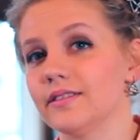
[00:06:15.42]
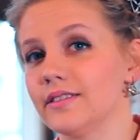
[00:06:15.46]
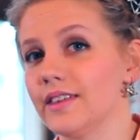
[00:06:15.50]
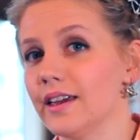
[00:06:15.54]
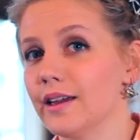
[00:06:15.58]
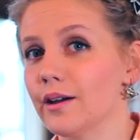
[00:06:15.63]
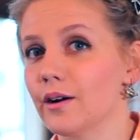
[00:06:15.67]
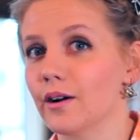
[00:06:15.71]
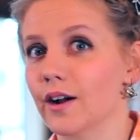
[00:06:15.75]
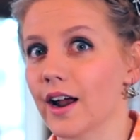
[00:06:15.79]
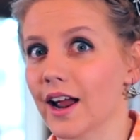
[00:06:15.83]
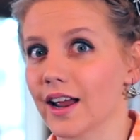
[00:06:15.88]

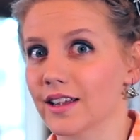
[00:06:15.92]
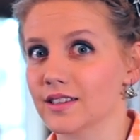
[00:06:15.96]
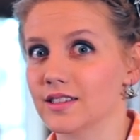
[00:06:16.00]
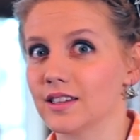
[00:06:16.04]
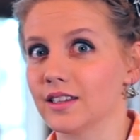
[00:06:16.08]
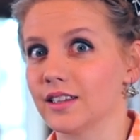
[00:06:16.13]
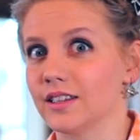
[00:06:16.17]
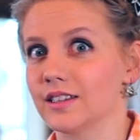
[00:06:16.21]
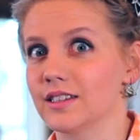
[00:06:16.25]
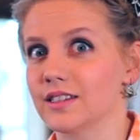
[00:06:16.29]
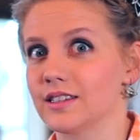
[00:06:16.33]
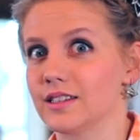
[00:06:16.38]
they are
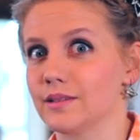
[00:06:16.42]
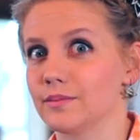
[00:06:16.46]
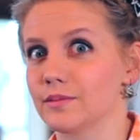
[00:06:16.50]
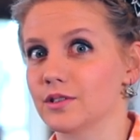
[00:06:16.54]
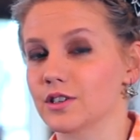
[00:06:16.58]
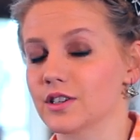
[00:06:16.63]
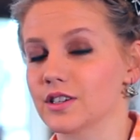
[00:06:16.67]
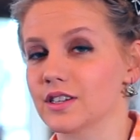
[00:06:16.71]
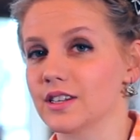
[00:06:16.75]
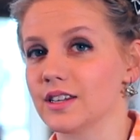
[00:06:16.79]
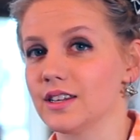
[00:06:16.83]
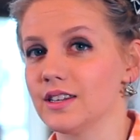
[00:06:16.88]
excellent
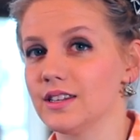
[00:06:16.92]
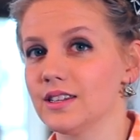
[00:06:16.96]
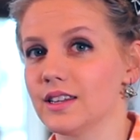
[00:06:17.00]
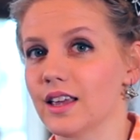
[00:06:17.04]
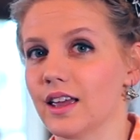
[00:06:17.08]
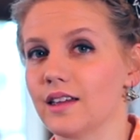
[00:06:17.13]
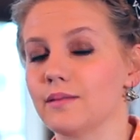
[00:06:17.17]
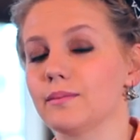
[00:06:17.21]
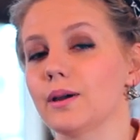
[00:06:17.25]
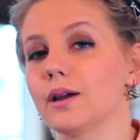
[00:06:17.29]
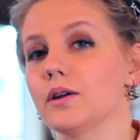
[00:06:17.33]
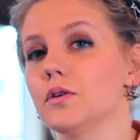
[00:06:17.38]
seamstresses
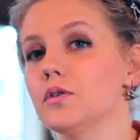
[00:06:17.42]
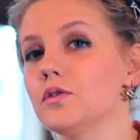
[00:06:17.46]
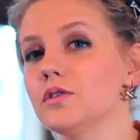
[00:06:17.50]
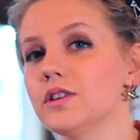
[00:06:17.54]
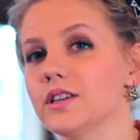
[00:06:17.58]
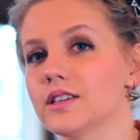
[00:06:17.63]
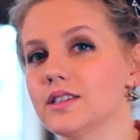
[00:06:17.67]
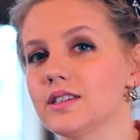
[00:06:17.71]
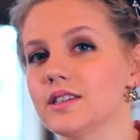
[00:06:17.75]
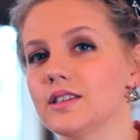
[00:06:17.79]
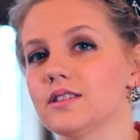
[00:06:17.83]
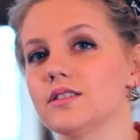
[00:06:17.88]
and my
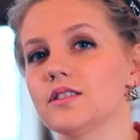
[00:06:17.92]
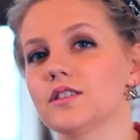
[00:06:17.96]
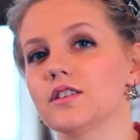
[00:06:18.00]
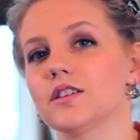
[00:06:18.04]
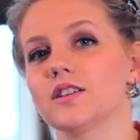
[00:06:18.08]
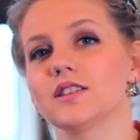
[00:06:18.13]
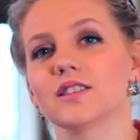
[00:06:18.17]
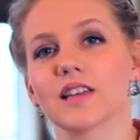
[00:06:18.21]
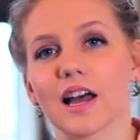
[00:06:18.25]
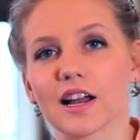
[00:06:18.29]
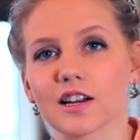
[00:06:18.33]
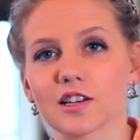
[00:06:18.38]
oldest sister
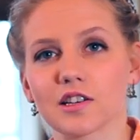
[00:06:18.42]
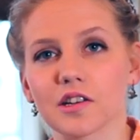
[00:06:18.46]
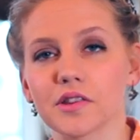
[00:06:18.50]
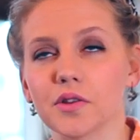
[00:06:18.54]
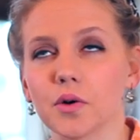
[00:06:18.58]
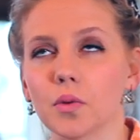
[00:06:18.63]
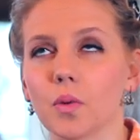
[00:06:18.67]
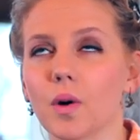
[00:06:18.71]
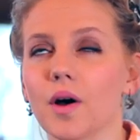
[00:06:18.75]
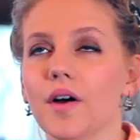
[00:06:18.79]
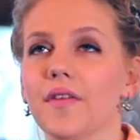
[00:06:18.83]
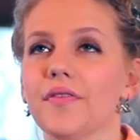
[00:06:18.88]
is actually
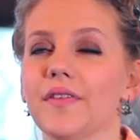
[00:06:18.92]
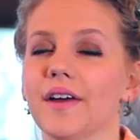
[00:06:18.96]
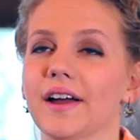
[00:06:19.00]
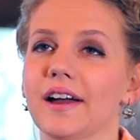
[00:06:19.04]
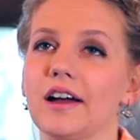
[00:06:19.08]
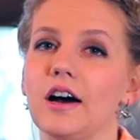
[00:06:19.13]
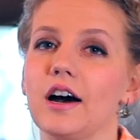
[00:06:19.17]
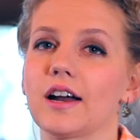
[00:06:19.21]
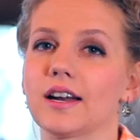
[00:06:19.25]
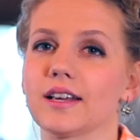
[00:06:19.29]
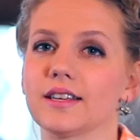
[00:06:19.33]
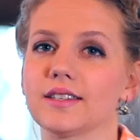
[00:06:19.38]
the one
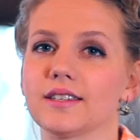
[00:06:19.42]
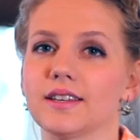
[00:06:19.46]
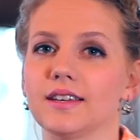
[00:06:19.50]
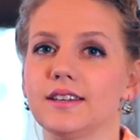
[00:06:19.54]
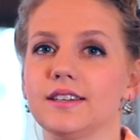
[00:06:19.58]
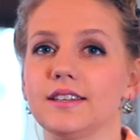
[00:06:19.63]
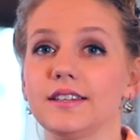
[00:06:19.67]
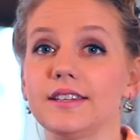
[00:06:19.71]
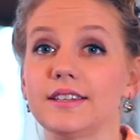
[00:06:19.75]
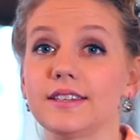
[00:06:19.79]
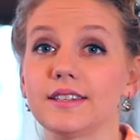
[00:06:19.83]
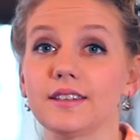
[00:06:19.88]
that got us
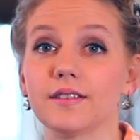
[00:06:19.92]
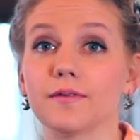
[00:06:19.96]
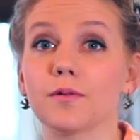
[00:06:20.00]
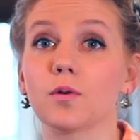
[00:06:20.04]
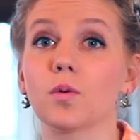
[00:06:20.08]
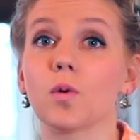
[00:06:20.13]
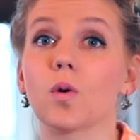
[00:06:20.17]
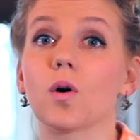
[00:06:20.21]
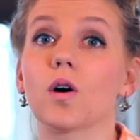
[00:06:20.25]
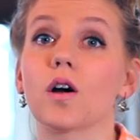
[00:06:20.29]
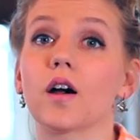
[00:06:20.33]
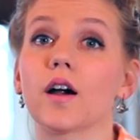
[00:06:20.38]
into Civil
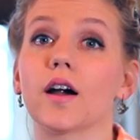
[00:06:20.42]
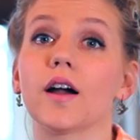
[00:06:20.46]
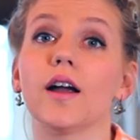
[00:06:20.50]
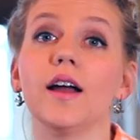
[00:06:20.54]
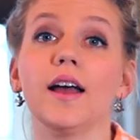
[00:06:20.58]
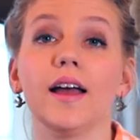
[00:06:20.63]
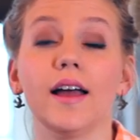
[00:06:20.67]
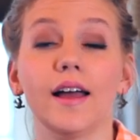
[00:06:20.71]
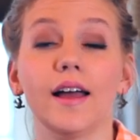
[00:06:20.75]
War